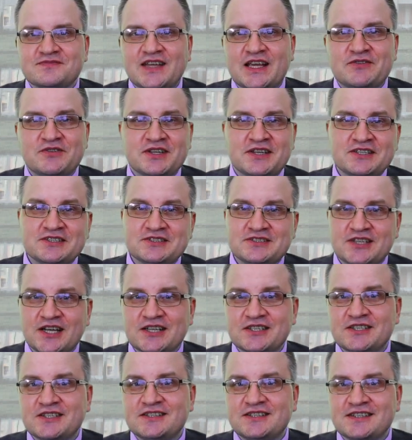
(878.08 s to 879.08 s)
Everything
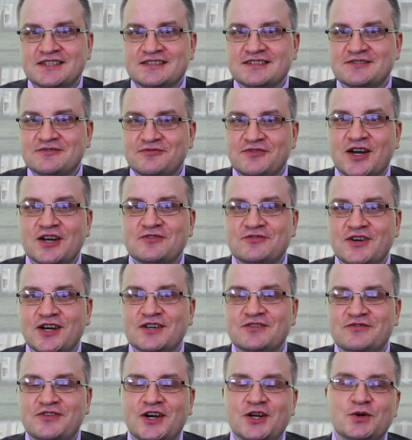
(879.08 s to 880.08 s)
started in far
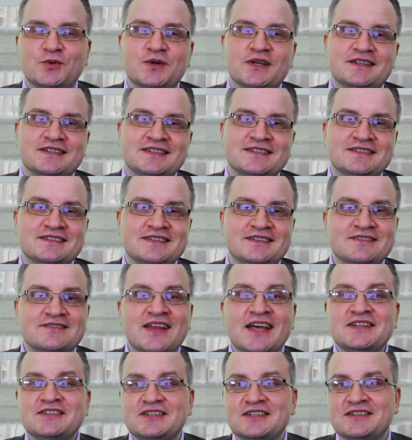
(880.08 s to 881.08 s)
away in
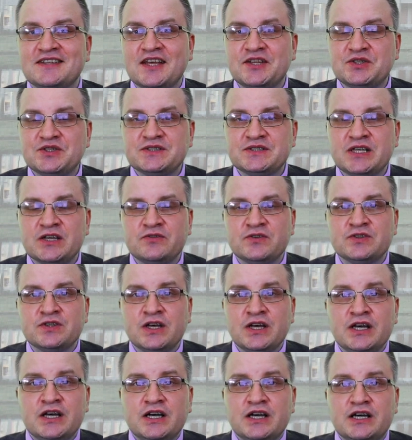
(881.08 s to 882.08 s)

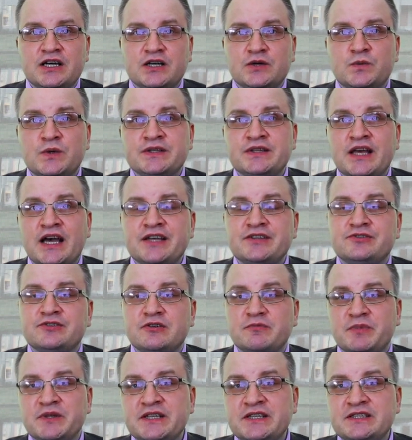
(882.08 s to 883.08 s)
1997 when
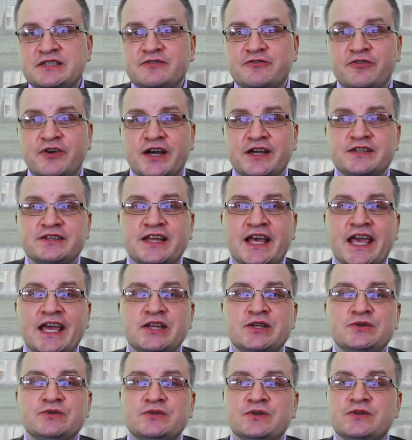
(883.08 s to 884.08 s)
IEEE defined
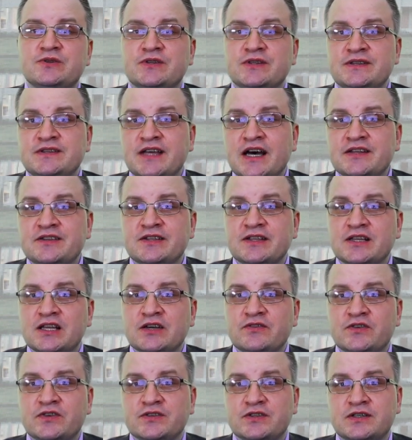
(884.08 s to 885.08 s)

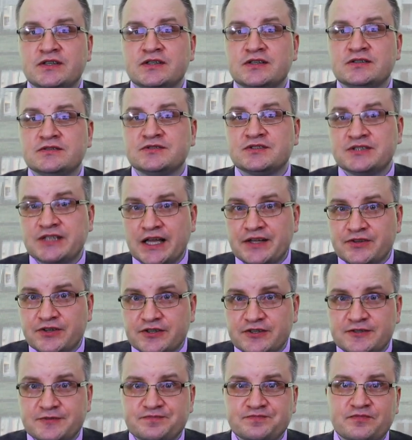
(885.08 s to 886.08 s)
802.11
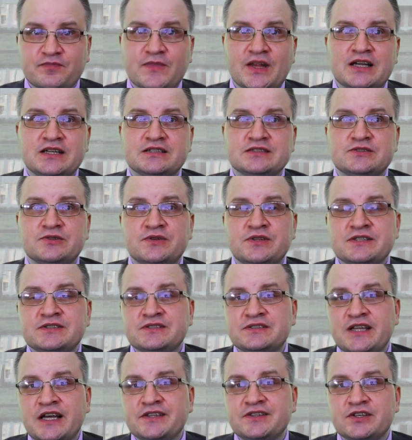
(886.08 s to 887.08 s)
standard. So
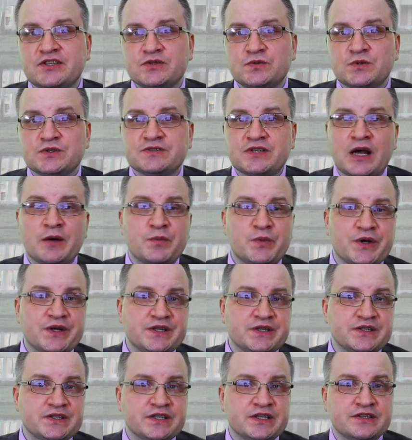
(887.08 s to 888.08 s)
this standard was
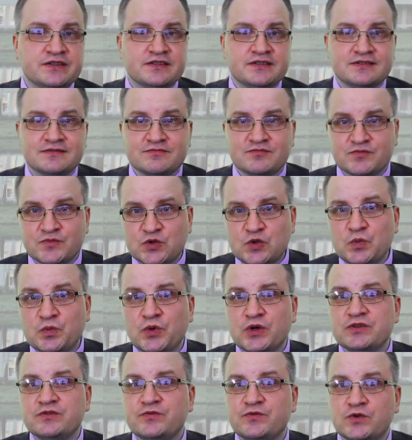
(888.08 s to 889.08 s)
operating in
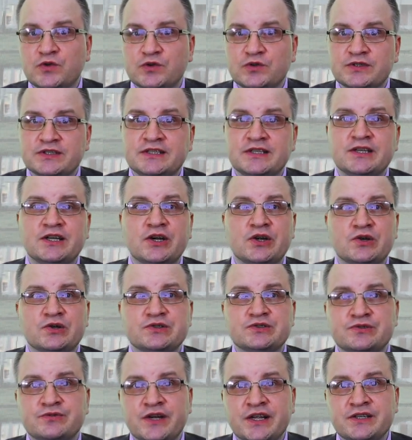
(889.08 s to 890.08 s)
2.4
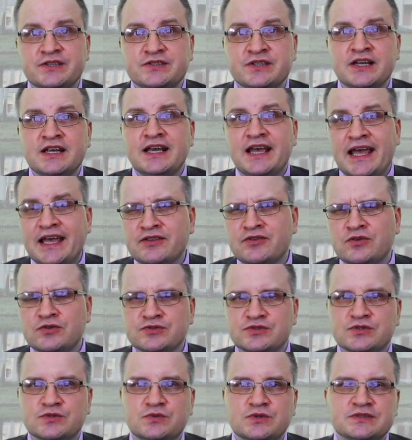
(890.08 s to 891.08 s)
gigahertz range and
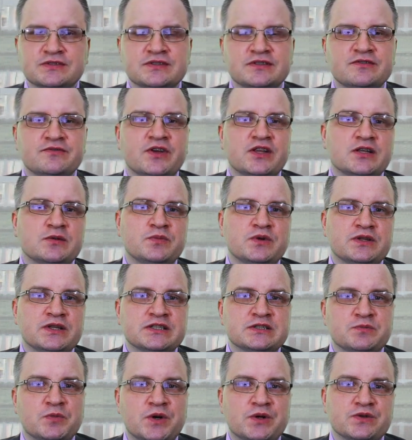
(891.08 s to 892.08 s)
also was available
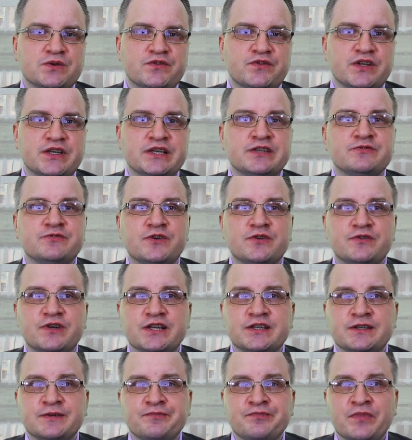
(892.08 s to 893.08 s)
as part of the
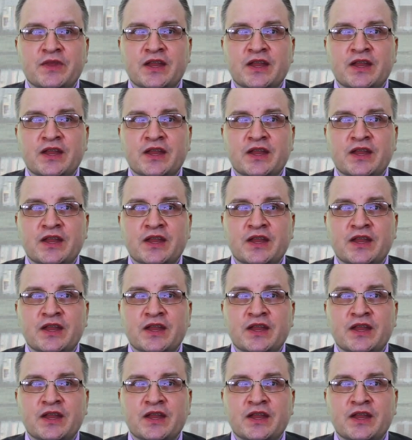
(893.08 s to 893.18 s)
infrared.